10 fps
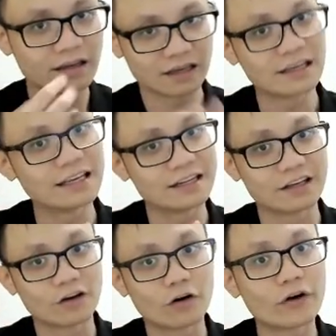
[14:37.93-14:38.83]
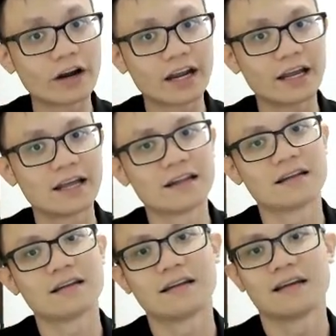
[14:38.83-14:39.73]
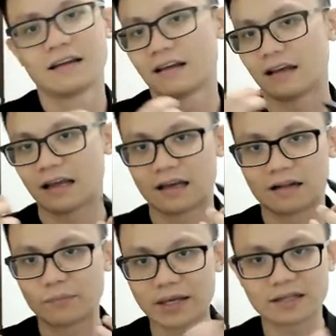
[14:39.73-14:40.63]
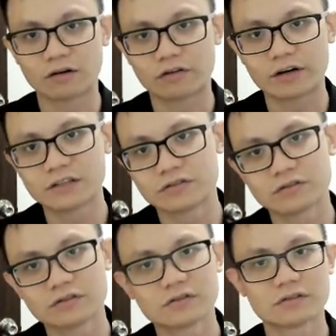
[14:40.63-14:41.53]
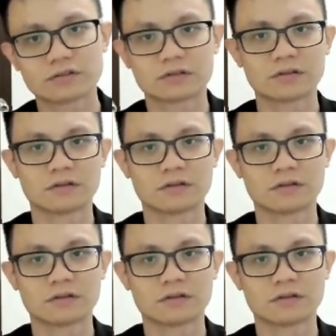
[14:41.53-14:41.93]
eat the orange and make the orange juice.